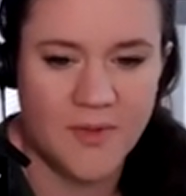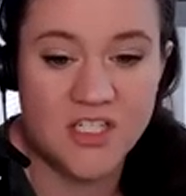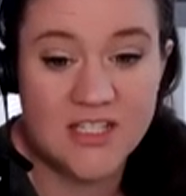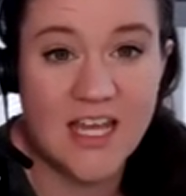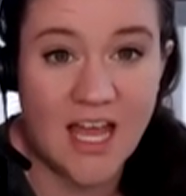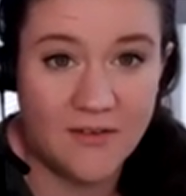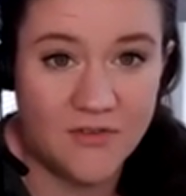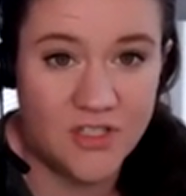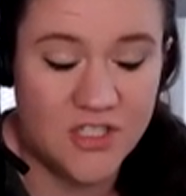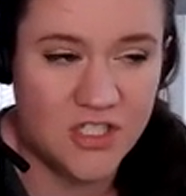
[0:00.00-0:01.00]
I took the
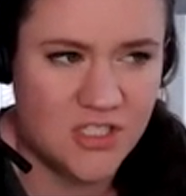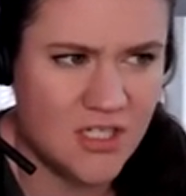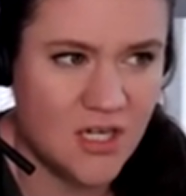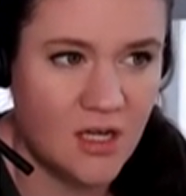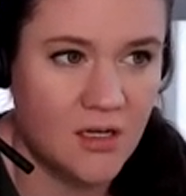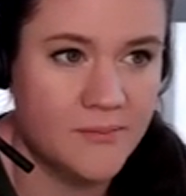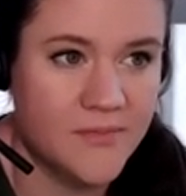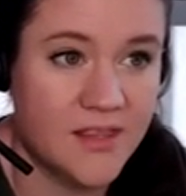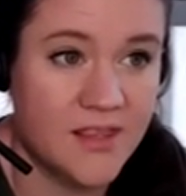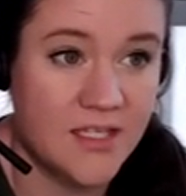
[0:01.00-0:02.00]
average
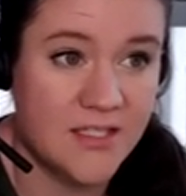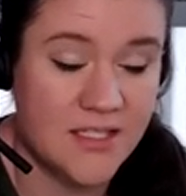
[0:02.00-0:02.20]
that they